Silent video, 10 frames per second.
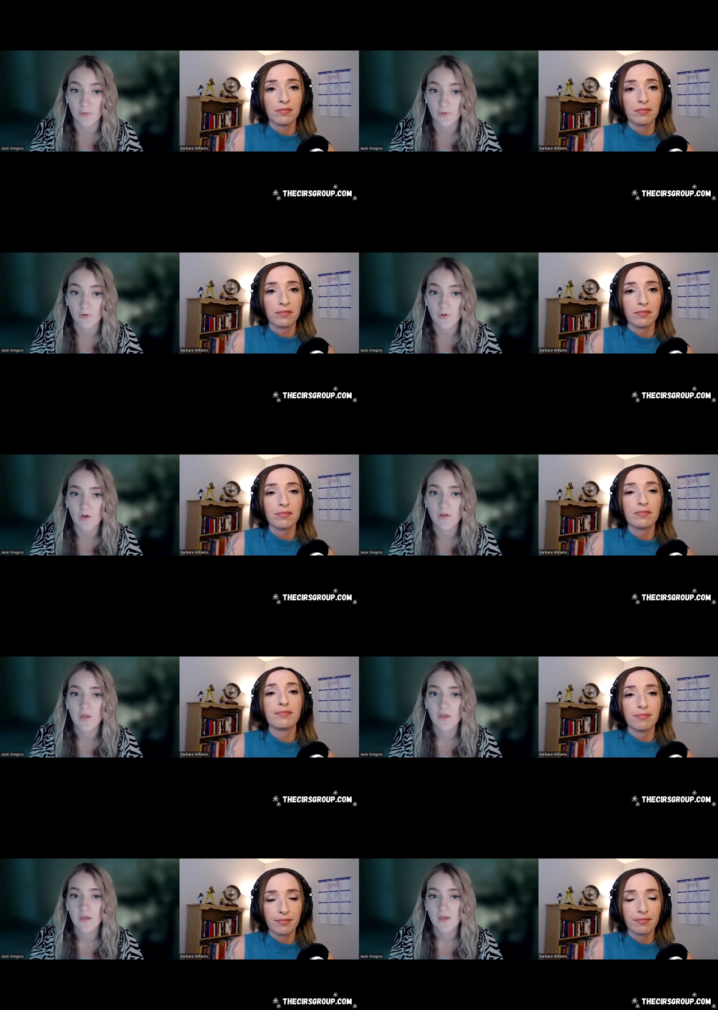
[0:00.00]
Speaker 1: protocol.
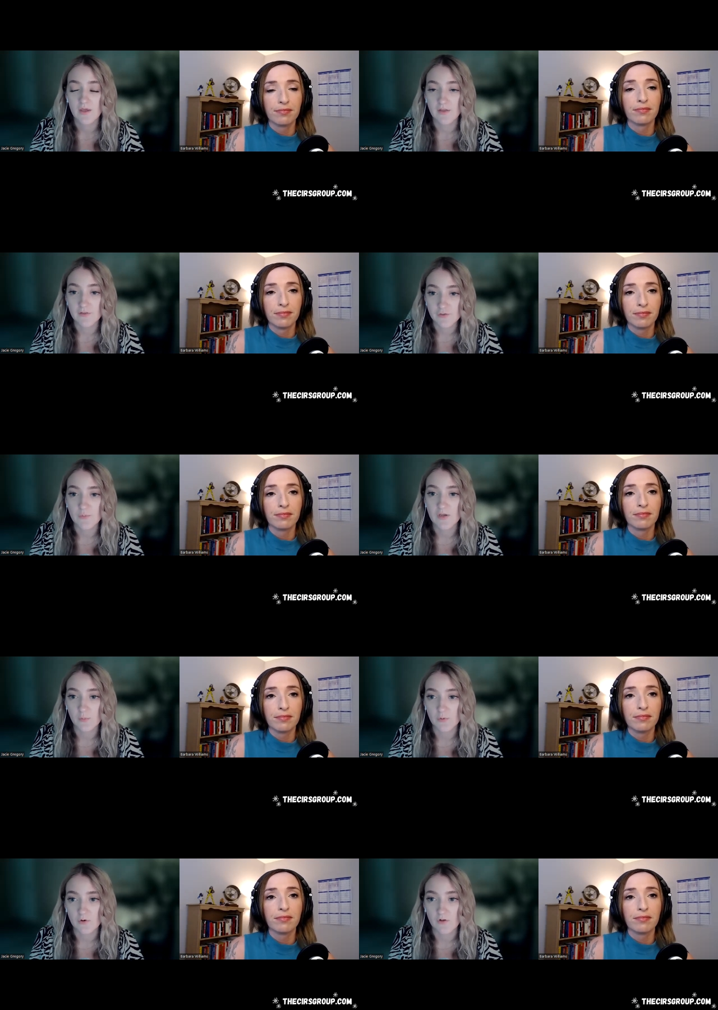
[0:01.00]
And the Shoemaker
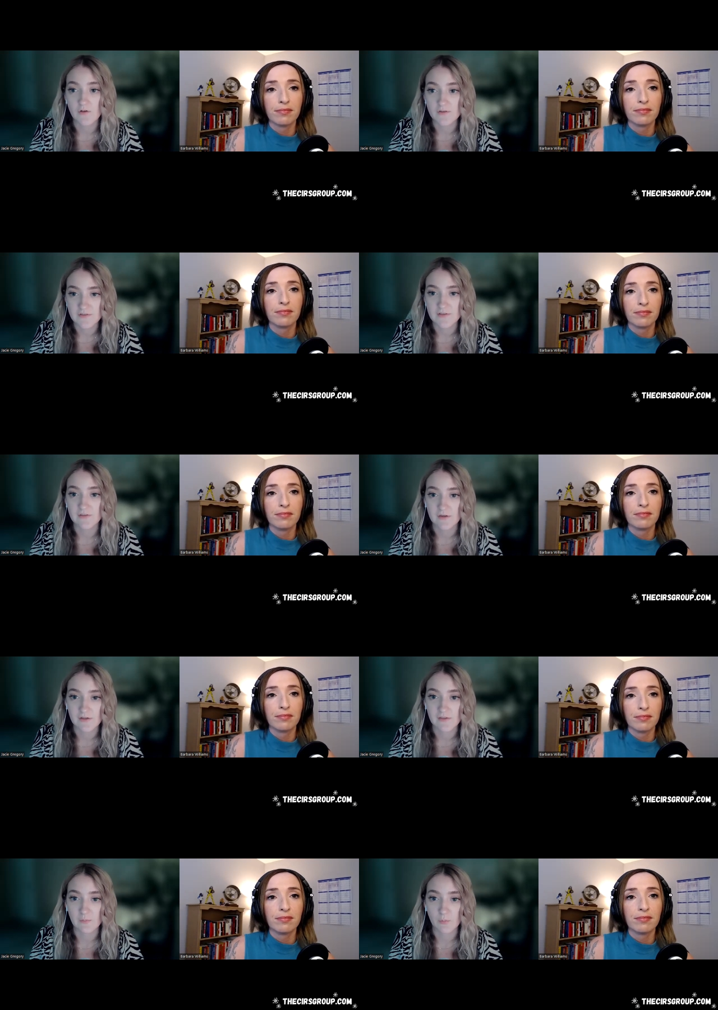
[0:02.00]
protocol is the
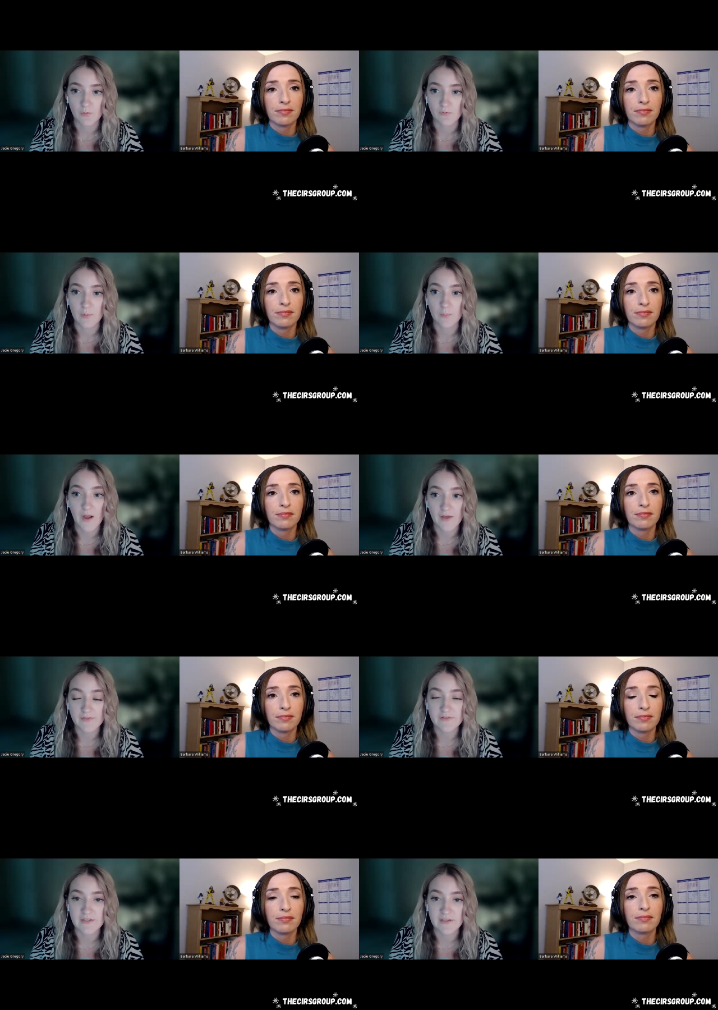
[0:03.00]
clinically proven path
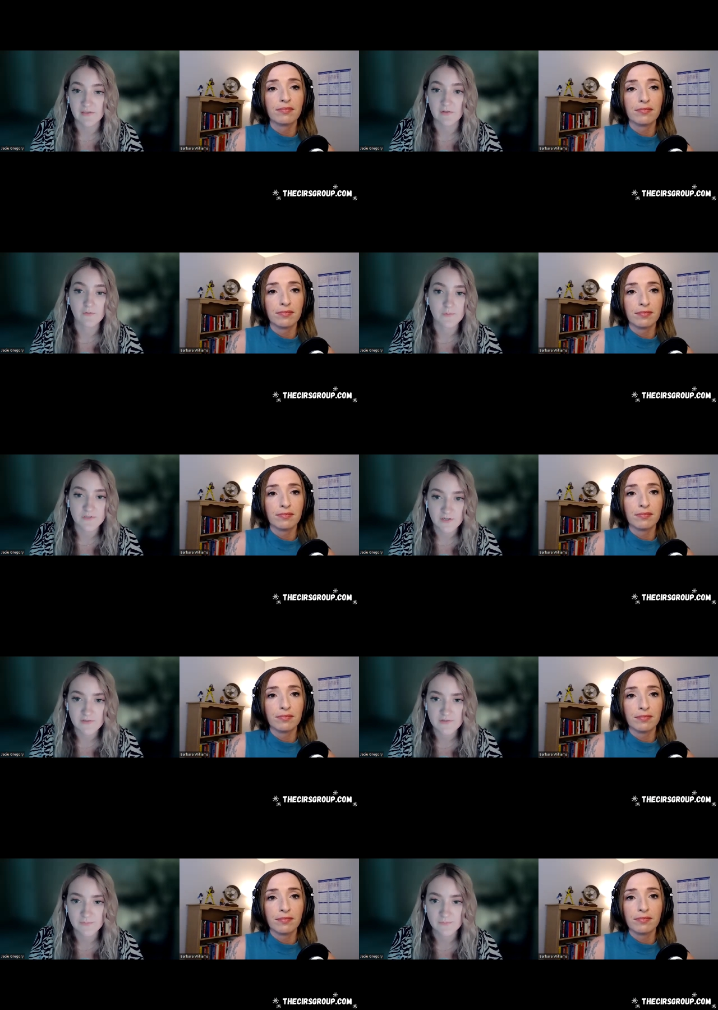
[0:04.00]
to healing from
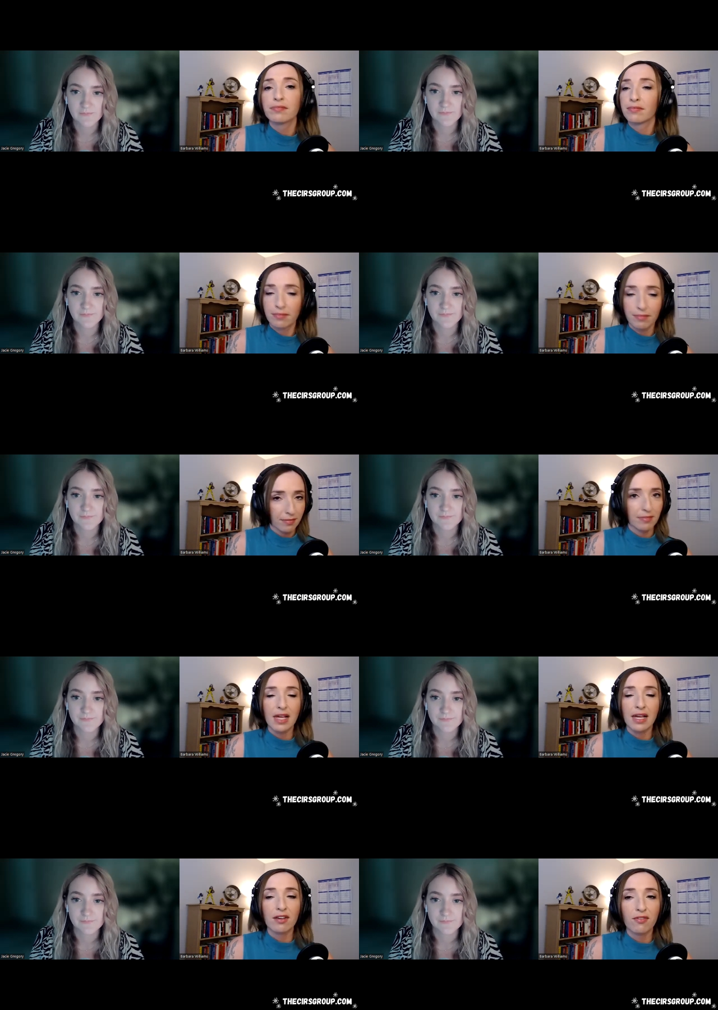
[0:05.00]
CIRS.
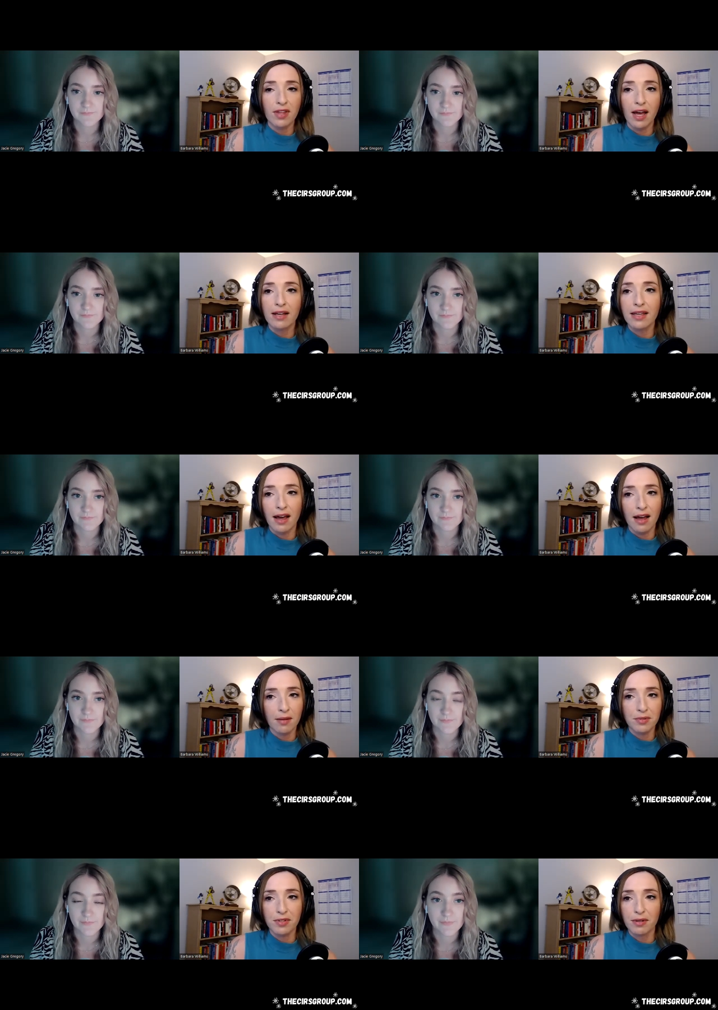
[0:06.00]
Speaker 2: Thank you for that. Yeah,
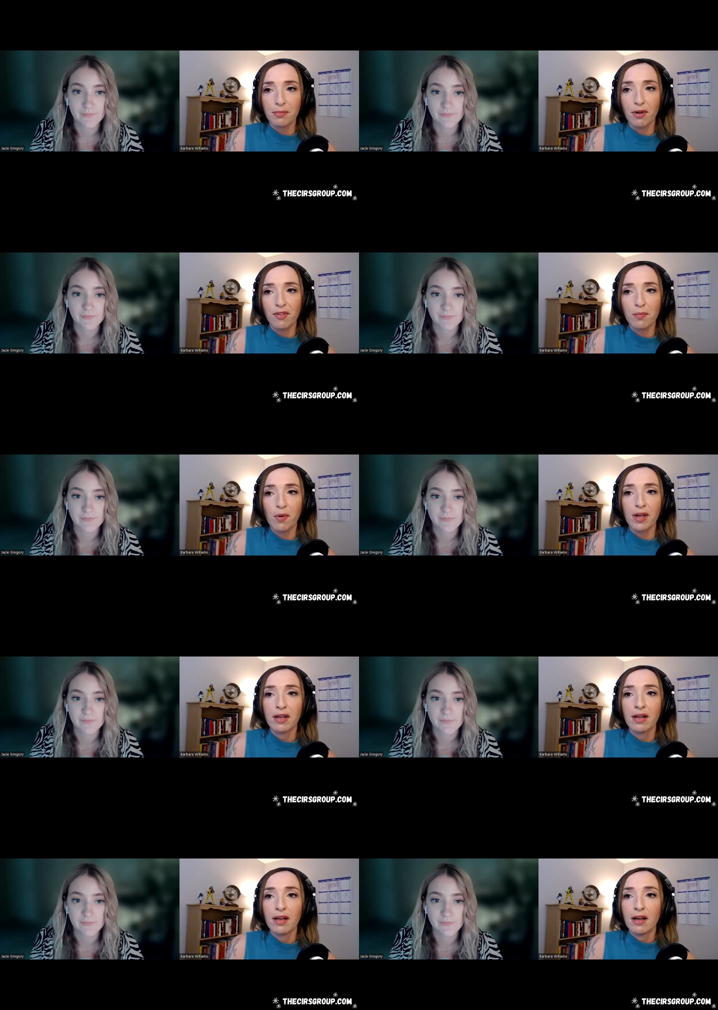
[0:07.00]
absolutely. Perfect point.
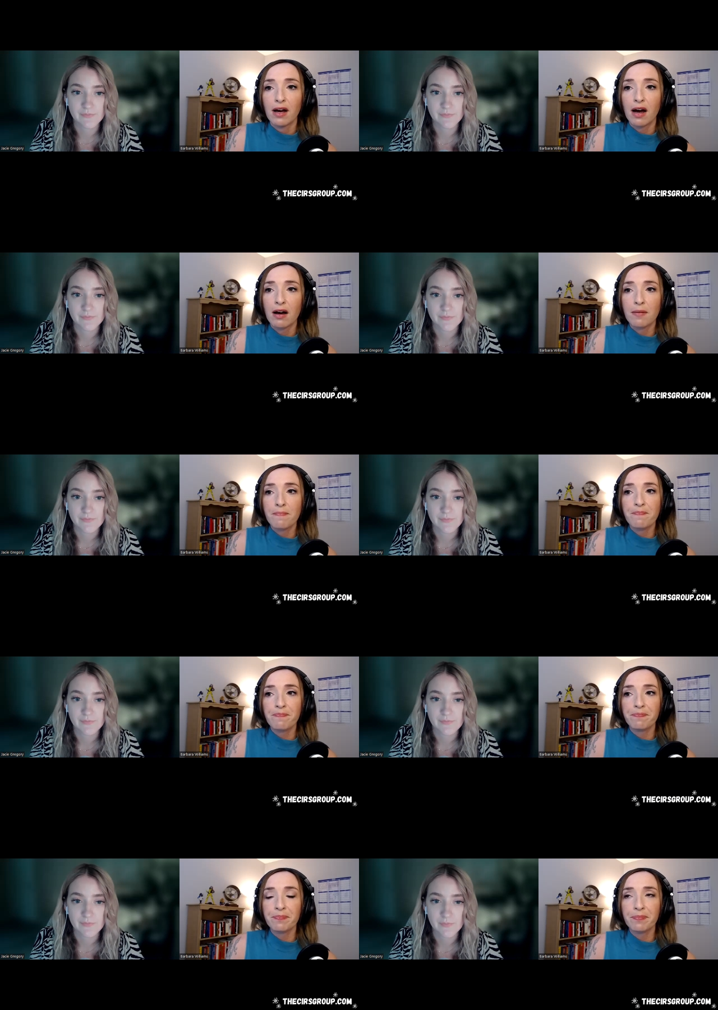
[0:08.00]
Um,
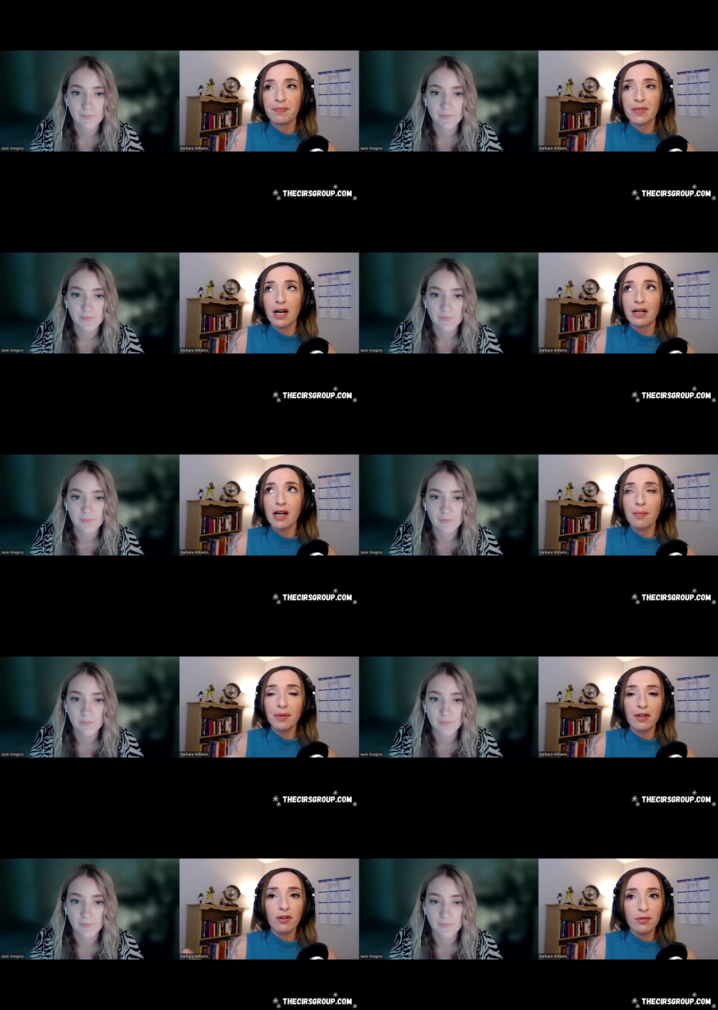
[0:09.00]
a
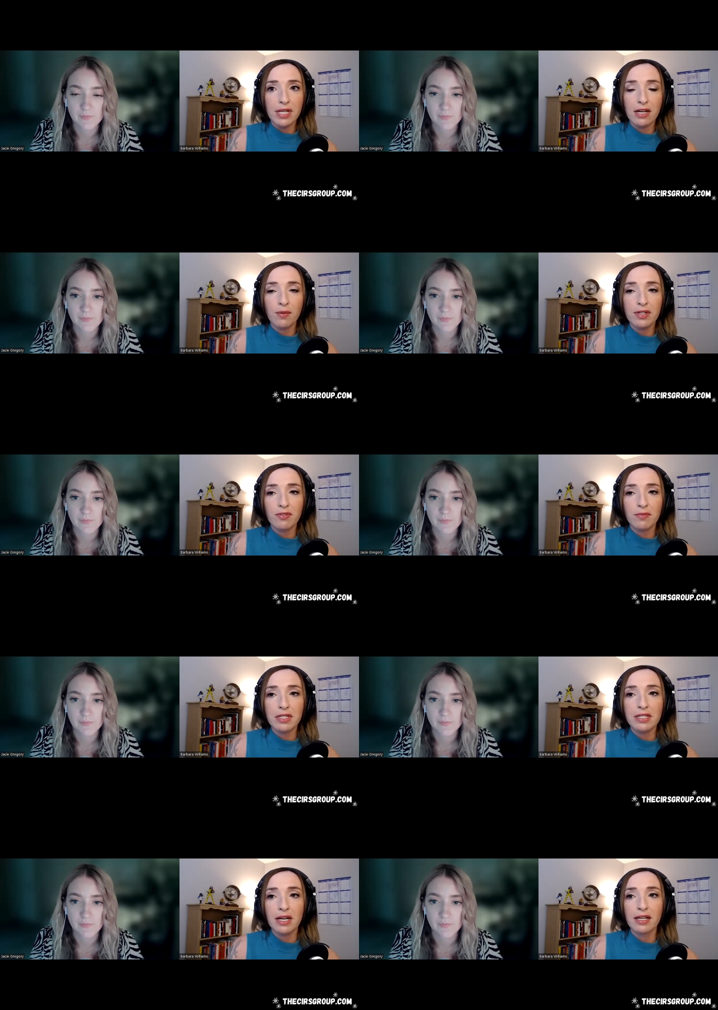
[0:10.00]
couple other takeaways from
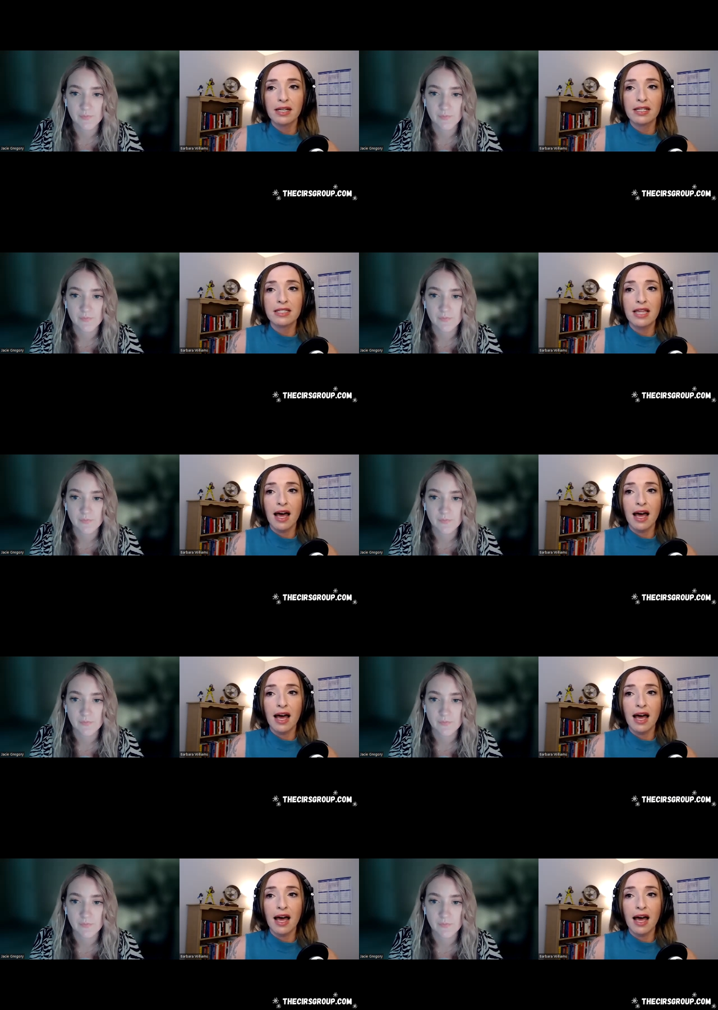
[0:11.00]
the study is